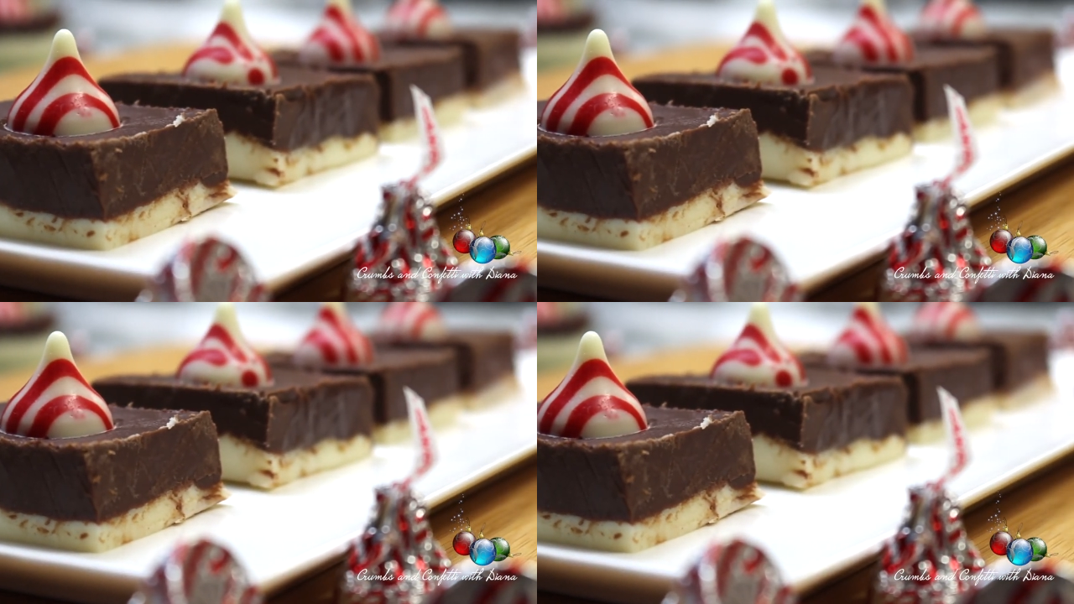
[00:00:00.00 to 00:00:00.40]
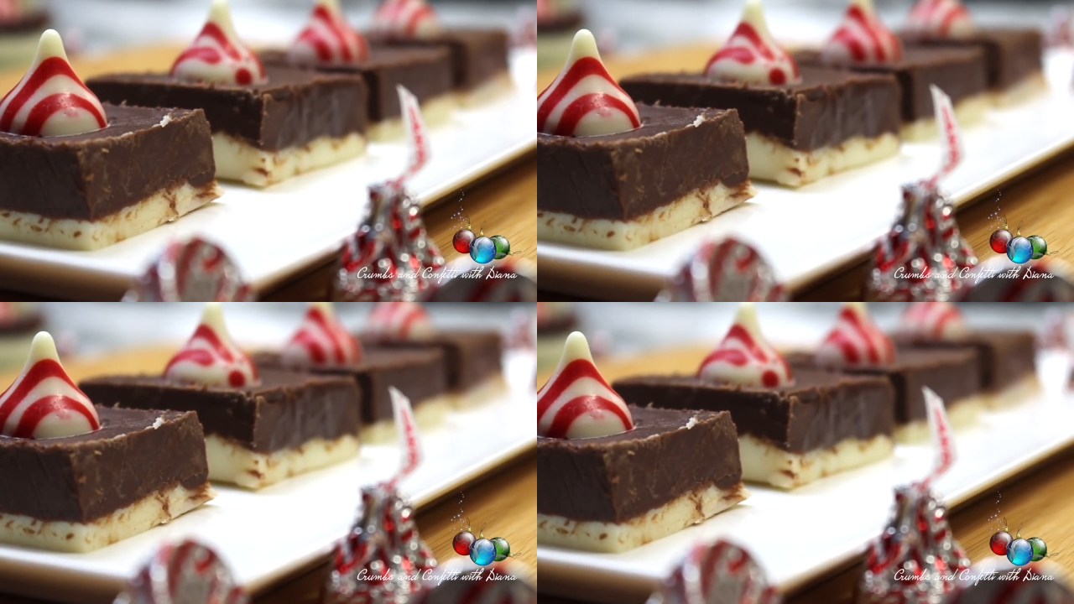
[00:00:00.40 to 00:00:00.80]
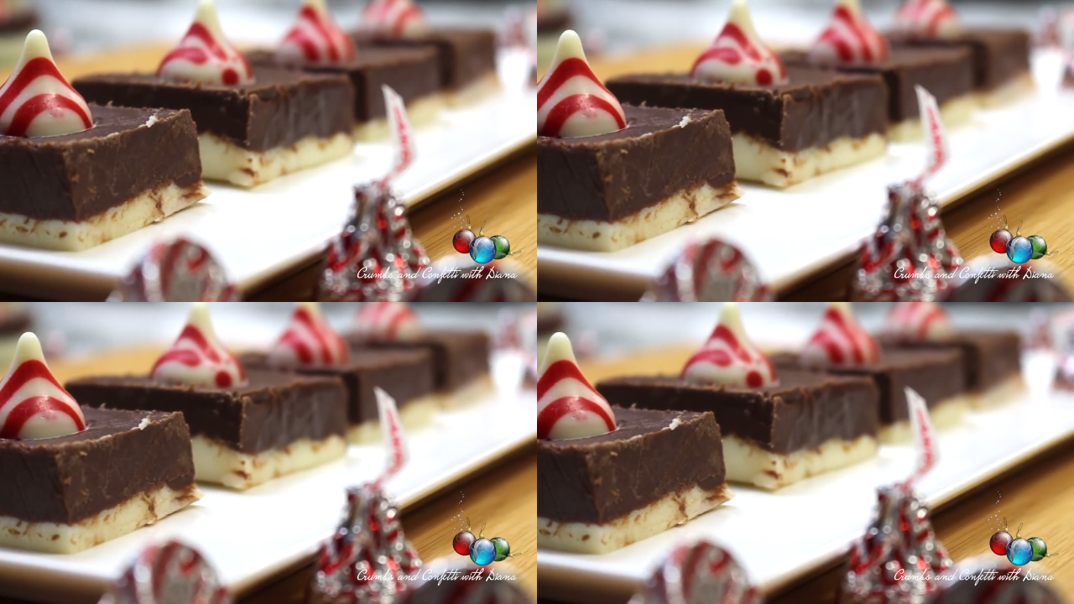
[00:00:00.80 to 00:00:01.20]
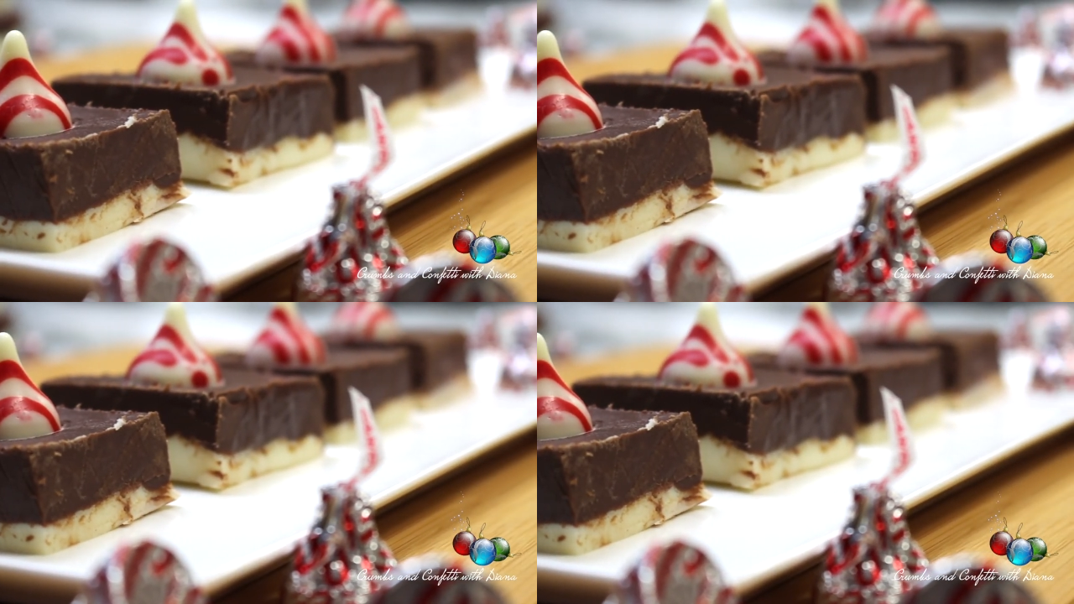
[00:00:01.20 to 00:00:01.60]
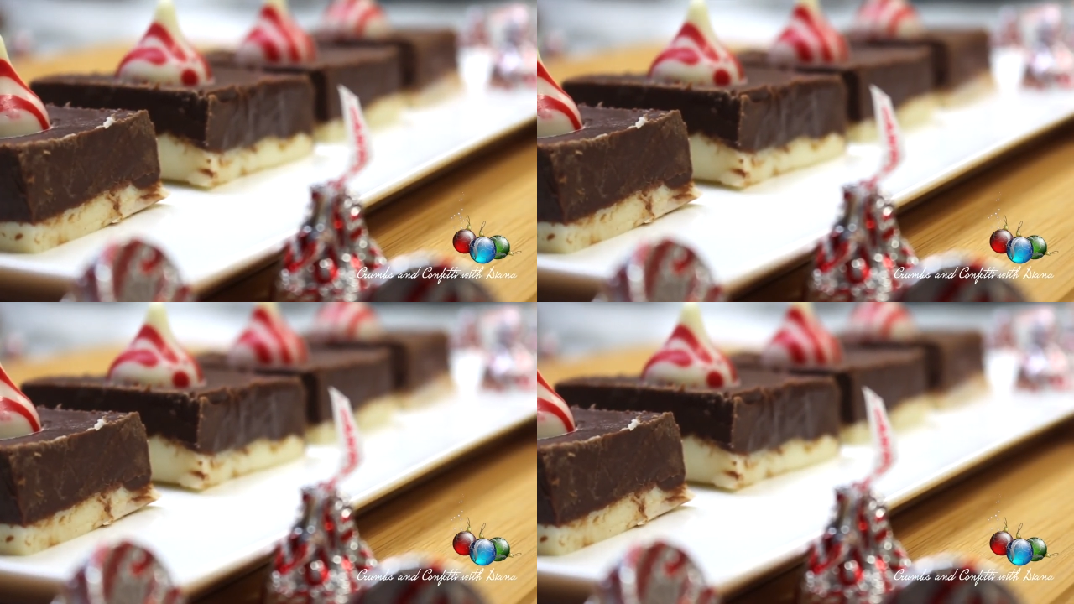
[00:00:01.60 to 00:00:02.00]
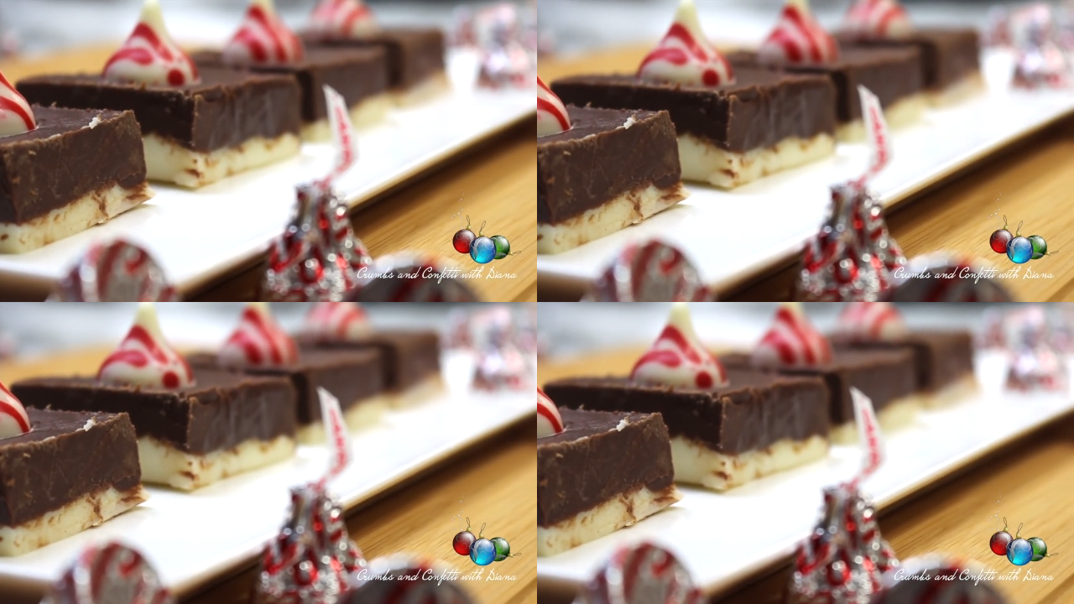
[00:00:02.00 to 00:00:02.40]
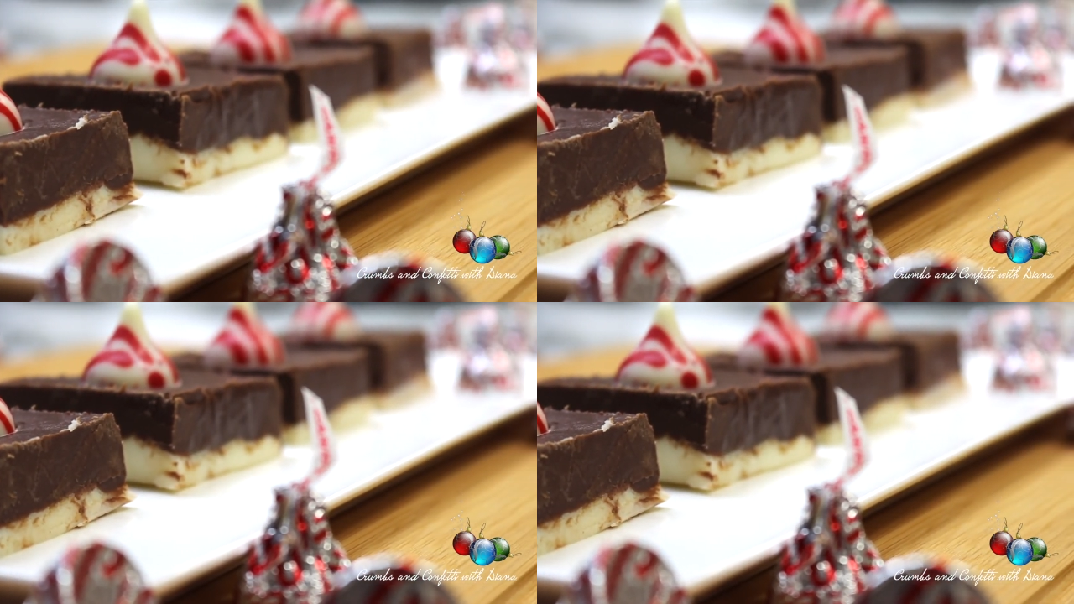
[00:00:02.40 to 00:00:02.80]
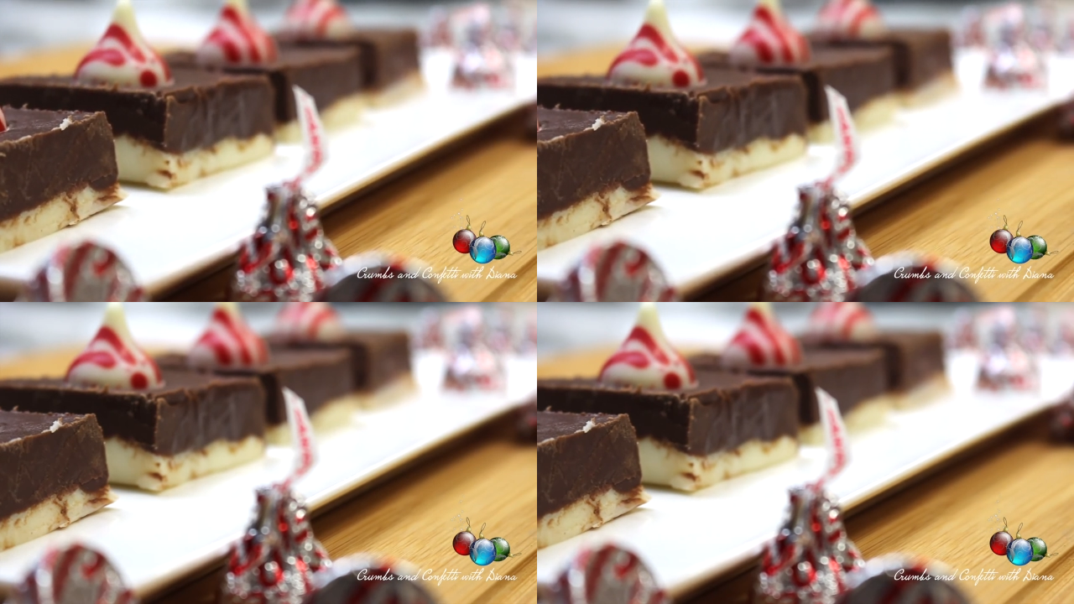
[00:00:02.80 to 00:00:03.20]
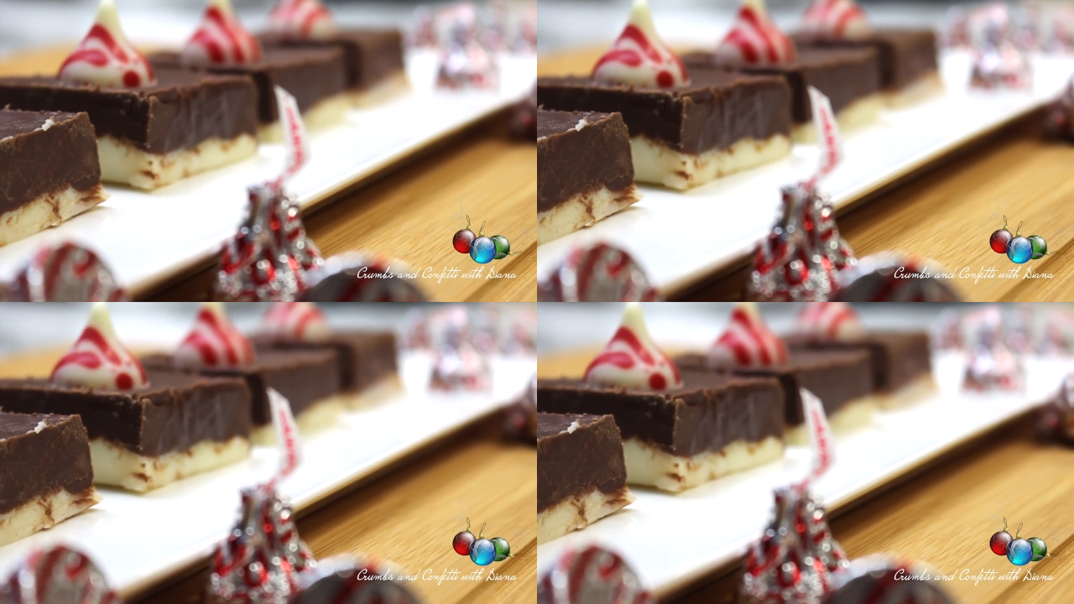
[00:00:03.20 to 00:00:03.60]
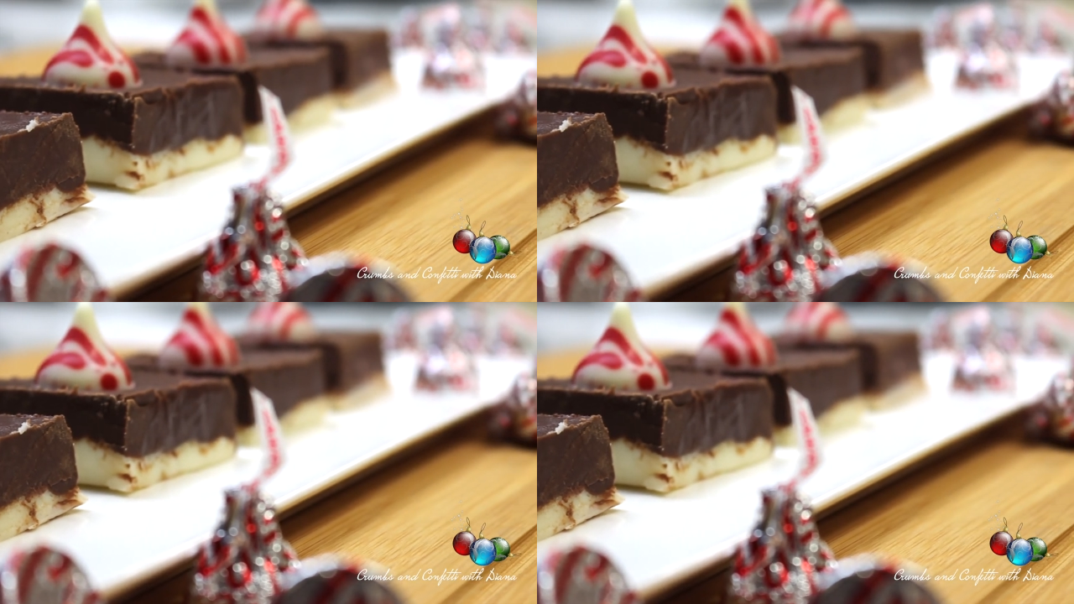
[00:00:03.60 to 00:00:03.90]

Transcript: No face is visible, so there are no lips to read.